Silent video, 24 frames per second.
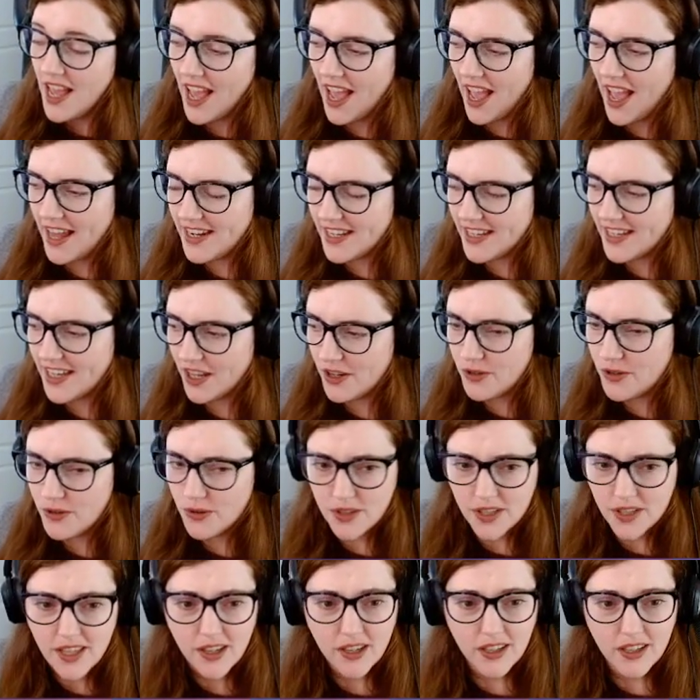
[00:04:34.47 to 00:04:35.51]
any Kestrels,
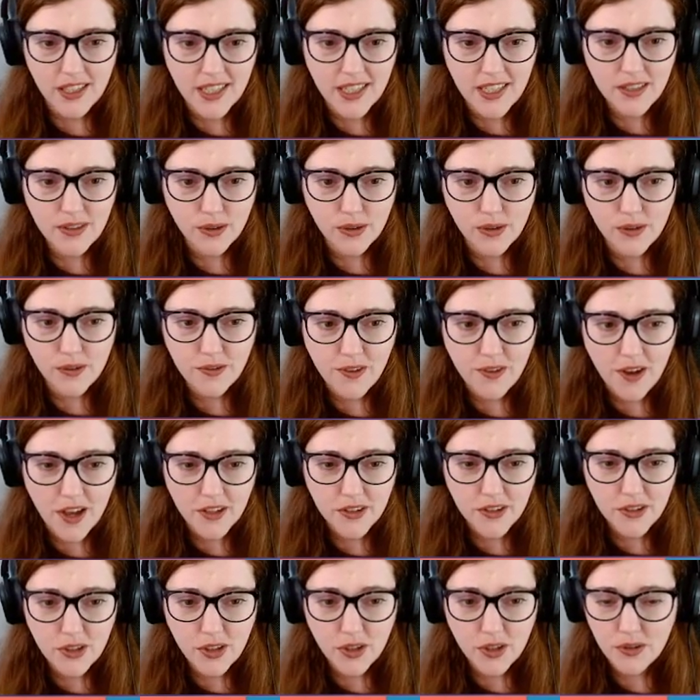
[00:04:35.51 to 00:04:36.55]
I think, at least on the
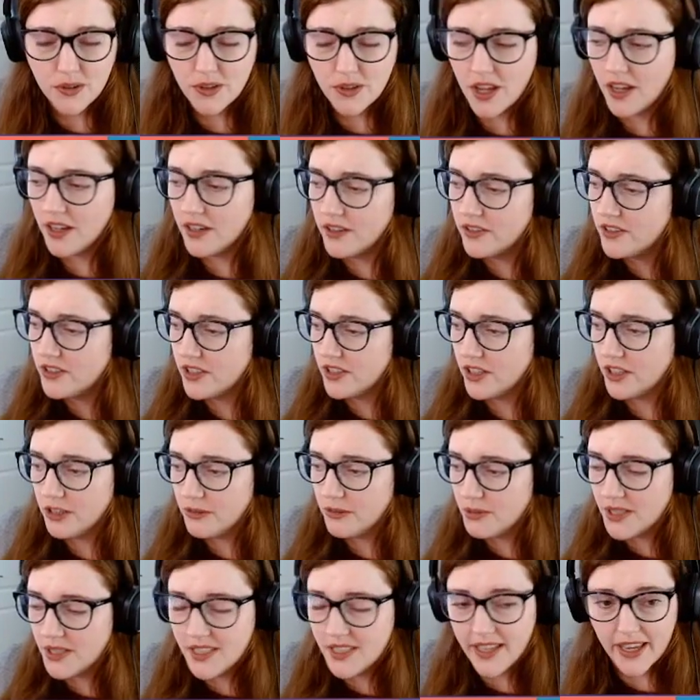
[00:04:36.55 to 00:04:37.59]
first 2 nodes, so
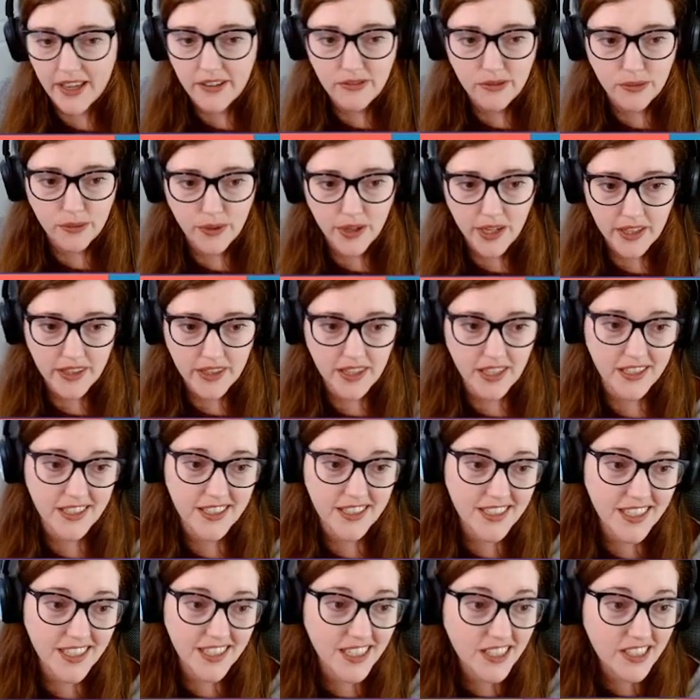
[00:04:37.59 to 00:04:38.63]
you'd be safe with
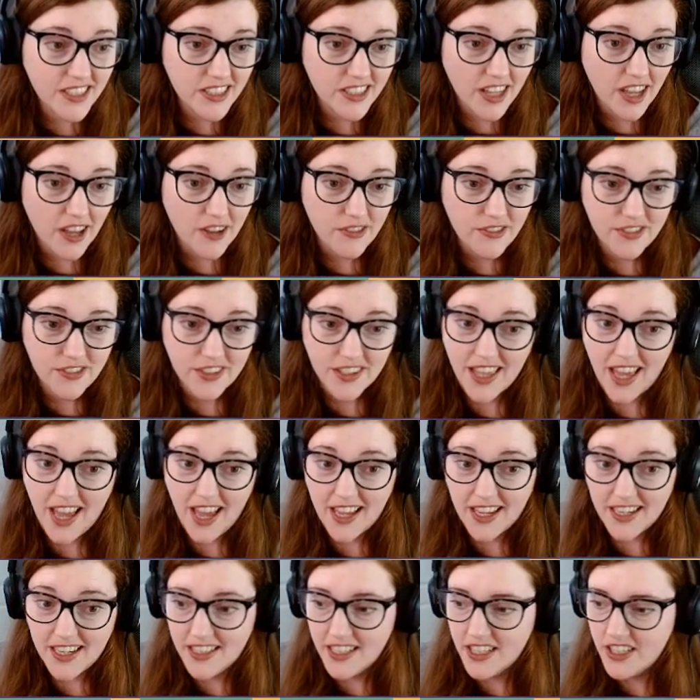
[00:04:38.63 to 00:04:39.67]
Sinister for
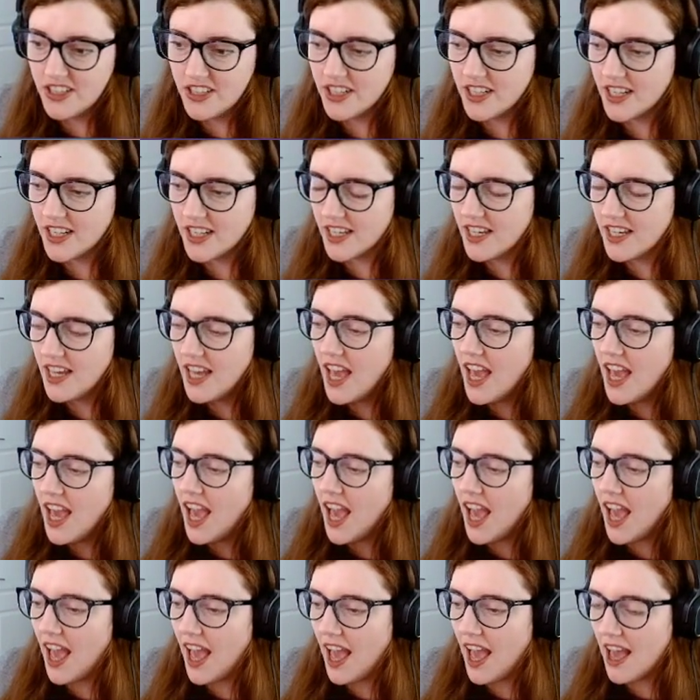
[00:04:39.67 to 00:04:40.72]
that initially.
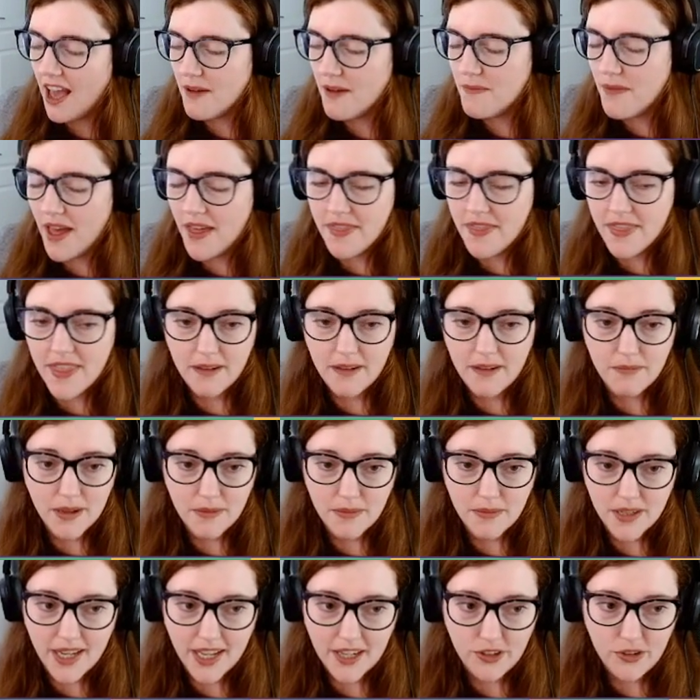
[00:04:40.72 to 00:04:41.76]
And then
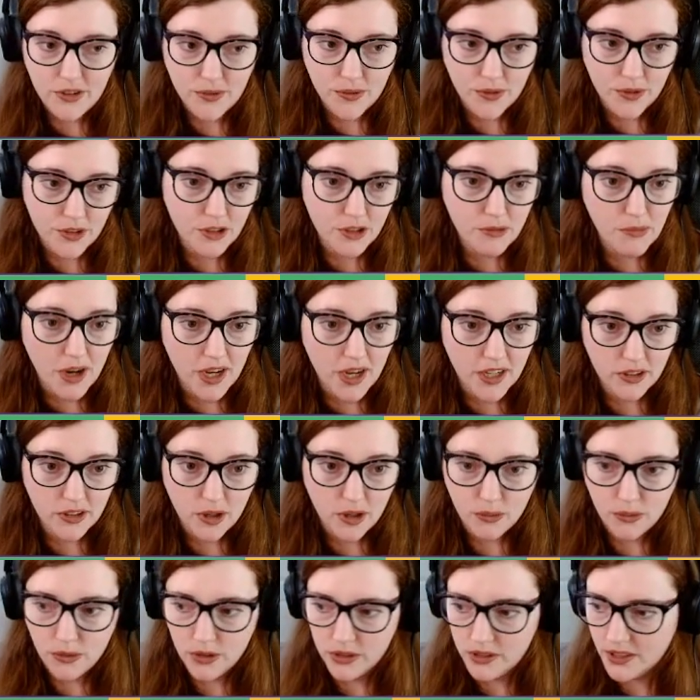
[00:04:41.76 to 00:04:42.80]
maybe later on you might
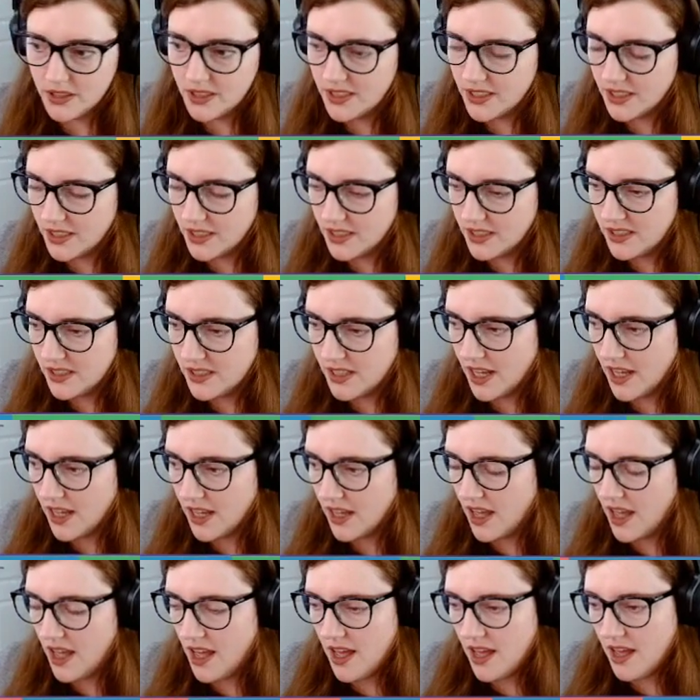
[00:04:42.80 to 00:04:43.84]
not want Sinister,
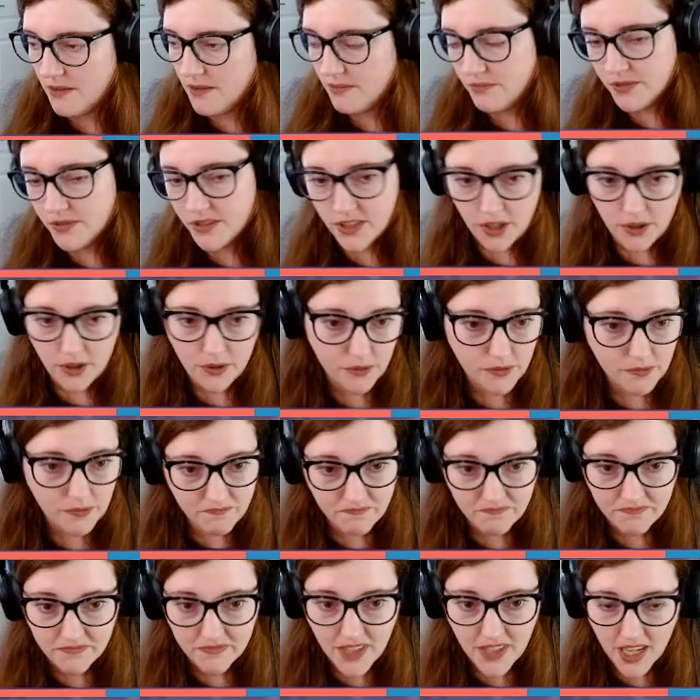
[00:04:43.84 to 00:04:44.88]
so
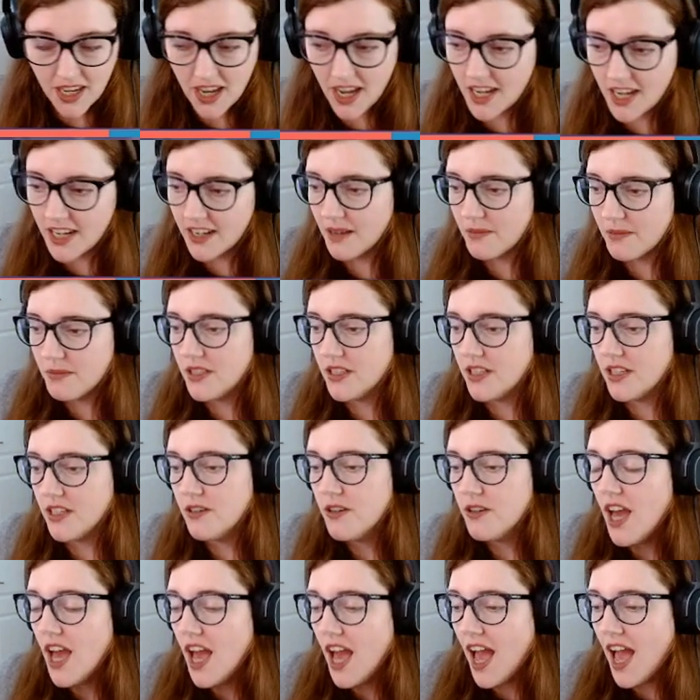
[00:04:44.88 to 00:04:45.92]
kind of up to you.
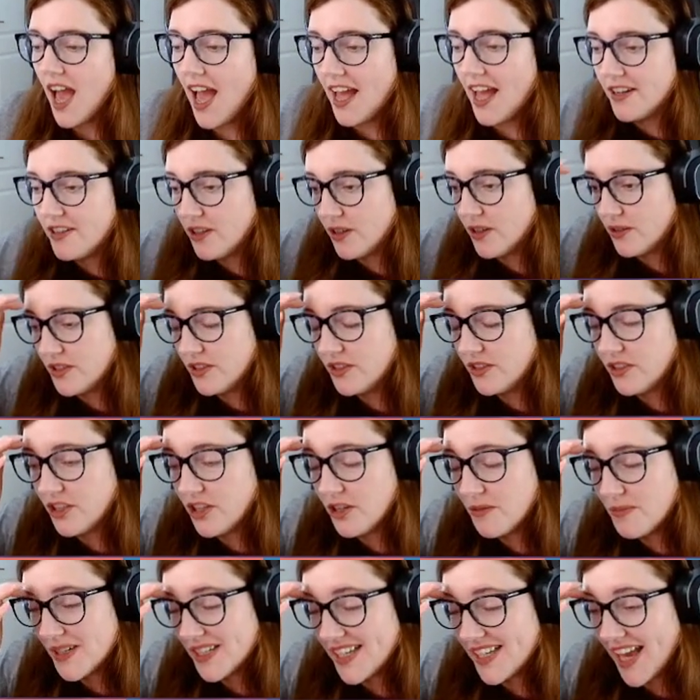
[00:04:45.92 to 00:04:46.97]
Doctor
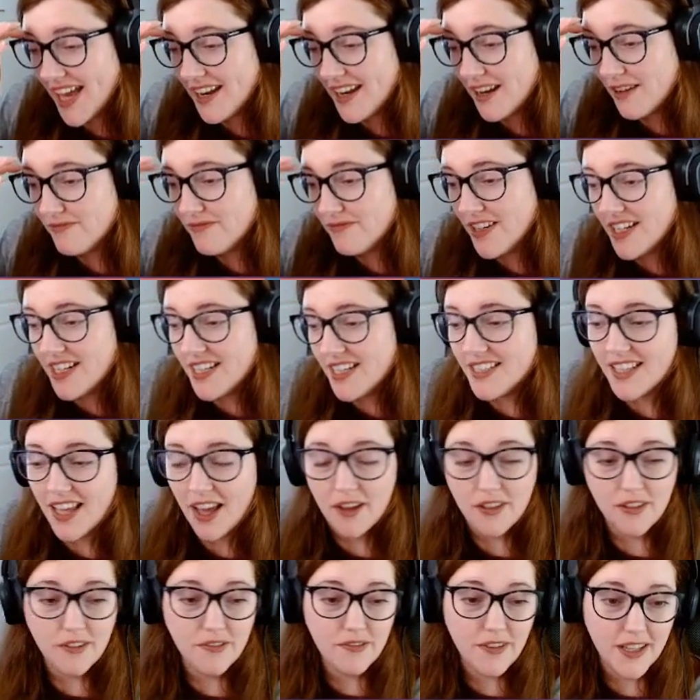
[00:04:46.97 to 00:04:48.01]
Doom, again, I'm really sat
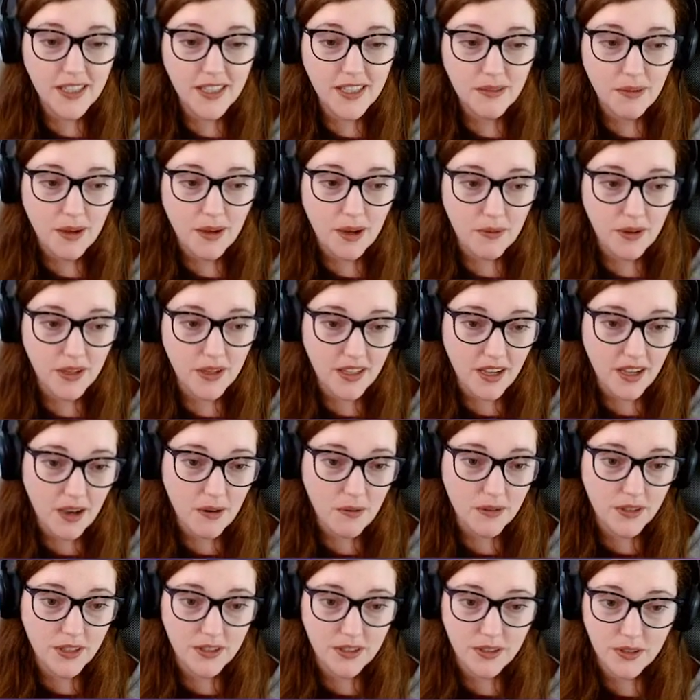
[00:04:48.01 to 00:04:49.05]
on the fence about whether I
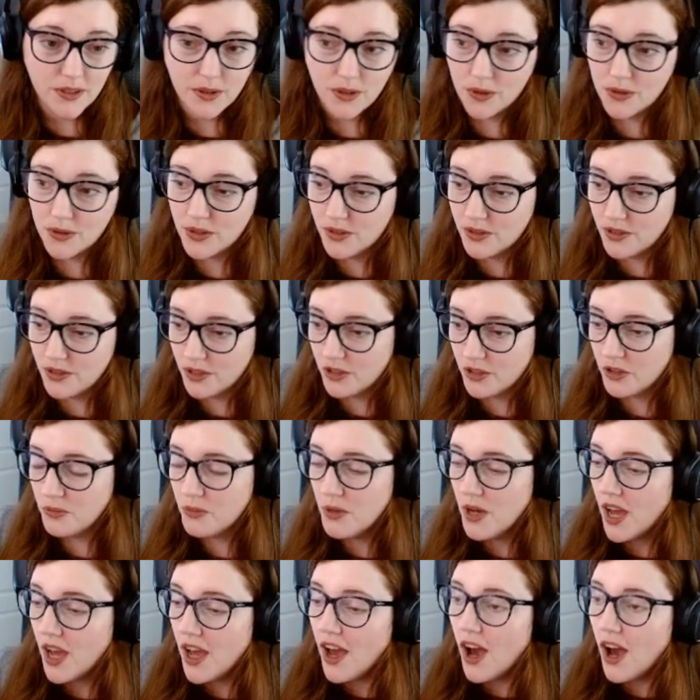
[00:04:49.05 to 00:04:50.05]
want to do Doctor Doom